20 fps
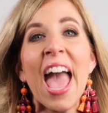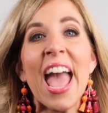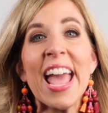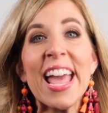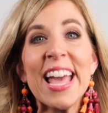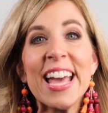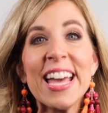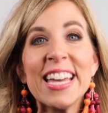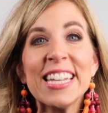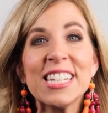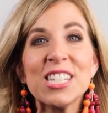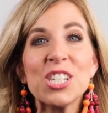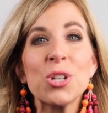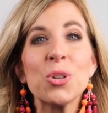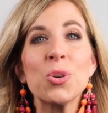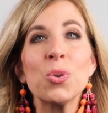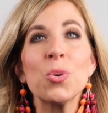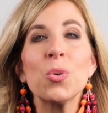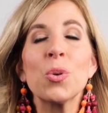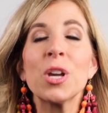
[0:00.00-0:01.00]
And
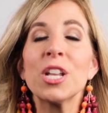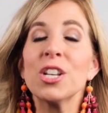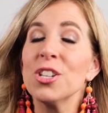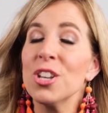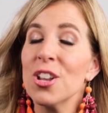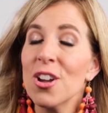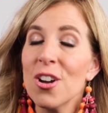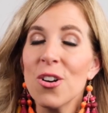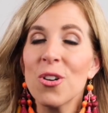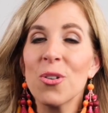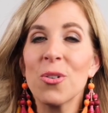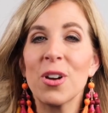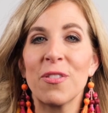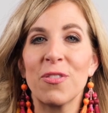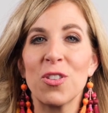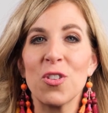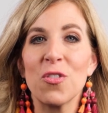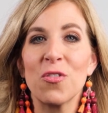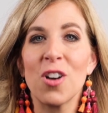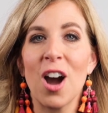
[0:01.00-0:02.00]
you can know
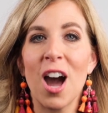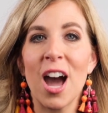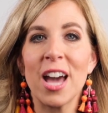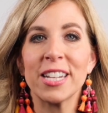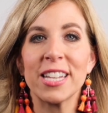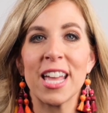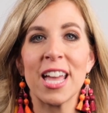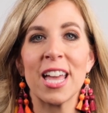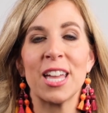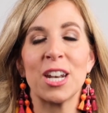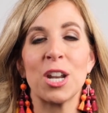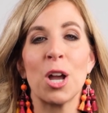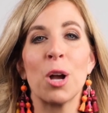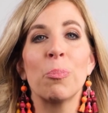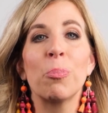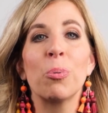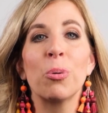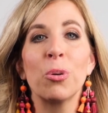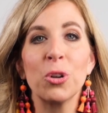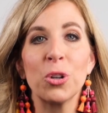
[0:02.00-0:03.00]
if you've got an
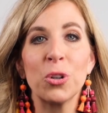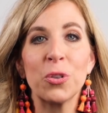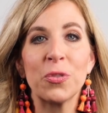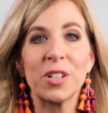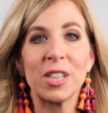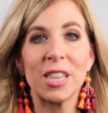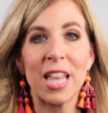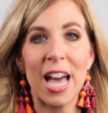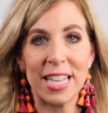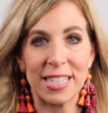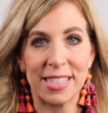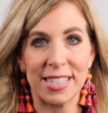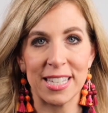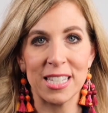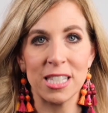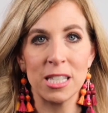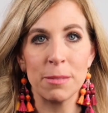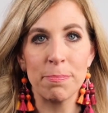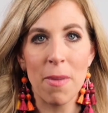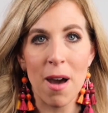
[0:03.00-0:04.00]
approved
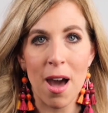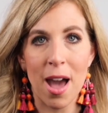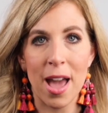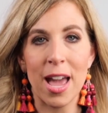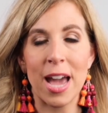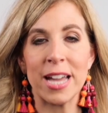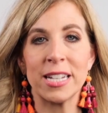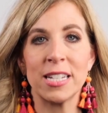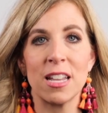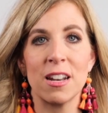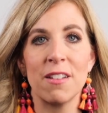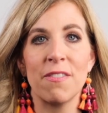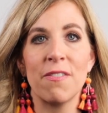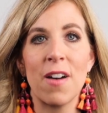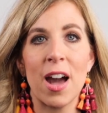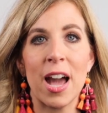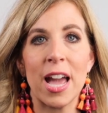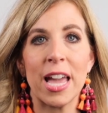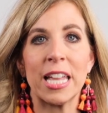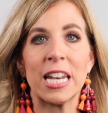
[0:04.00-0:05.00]
license by
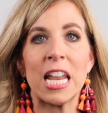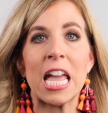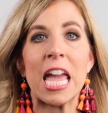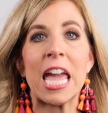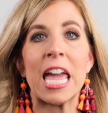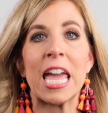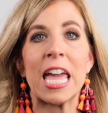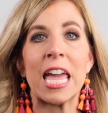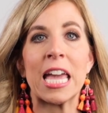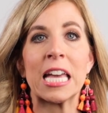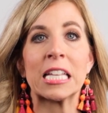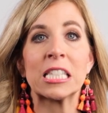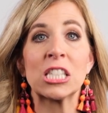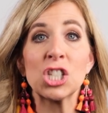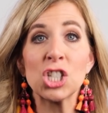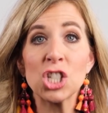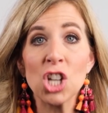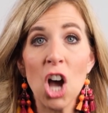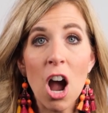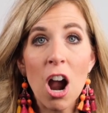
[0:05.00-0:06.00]
identifying a
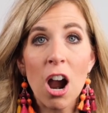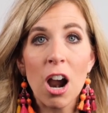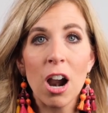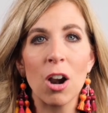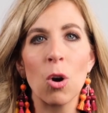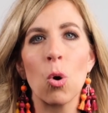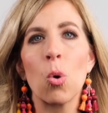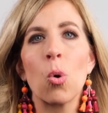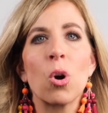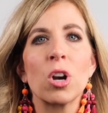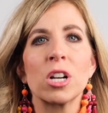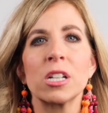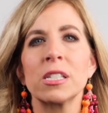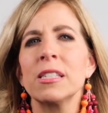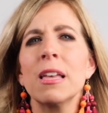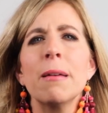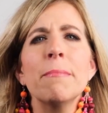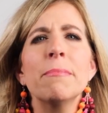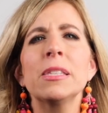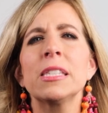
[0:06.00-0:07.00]
star or
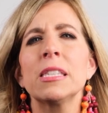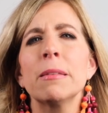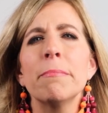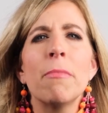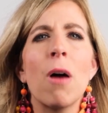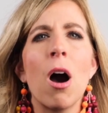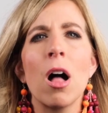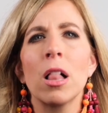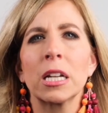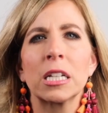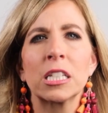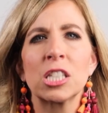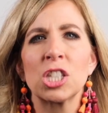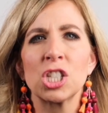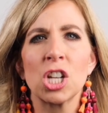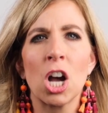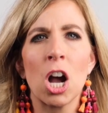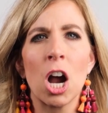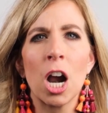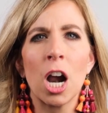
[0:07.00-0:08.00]
some symbolic
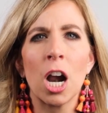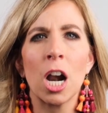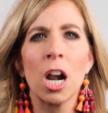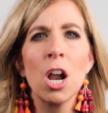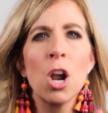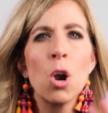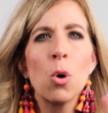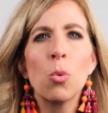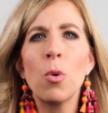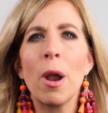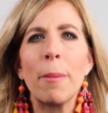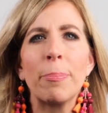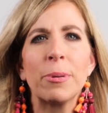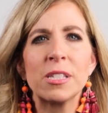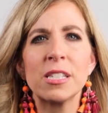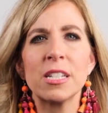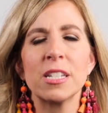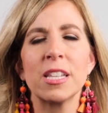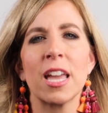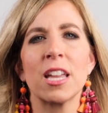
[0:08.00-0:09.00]
star
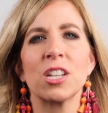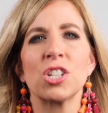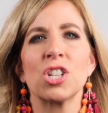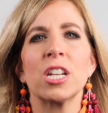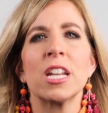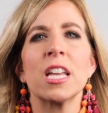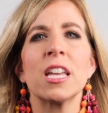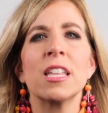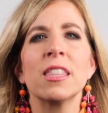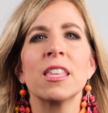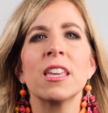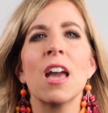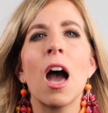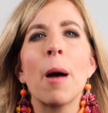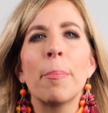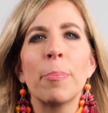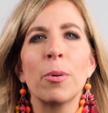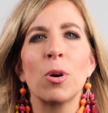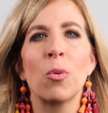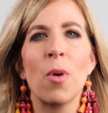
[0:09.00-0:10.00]
representation in the
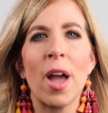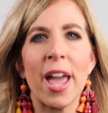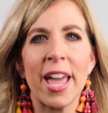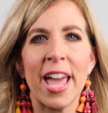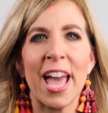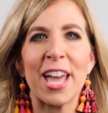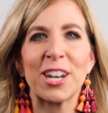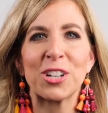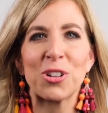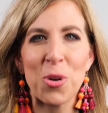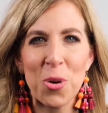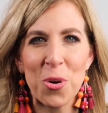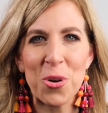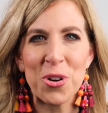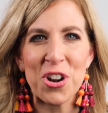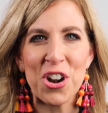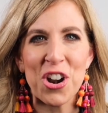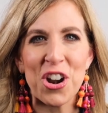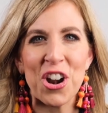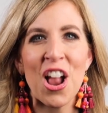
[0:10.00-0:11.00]
upper right-hand
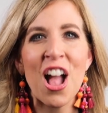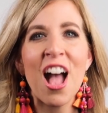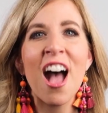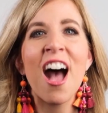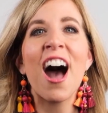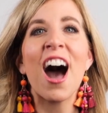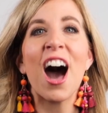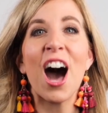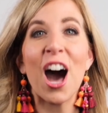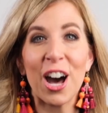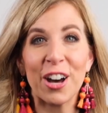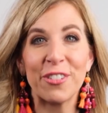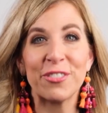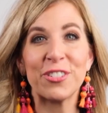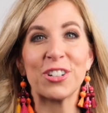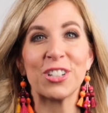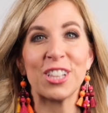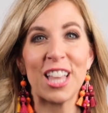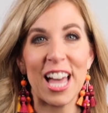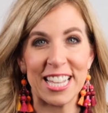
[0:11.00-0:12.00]
corner of
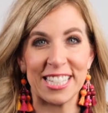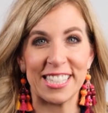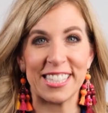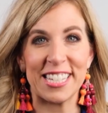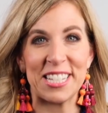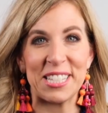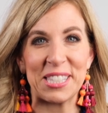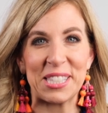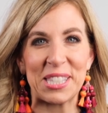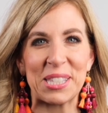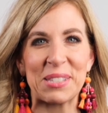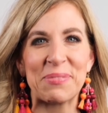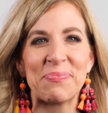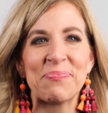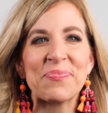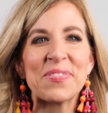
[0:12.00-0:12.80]
your license.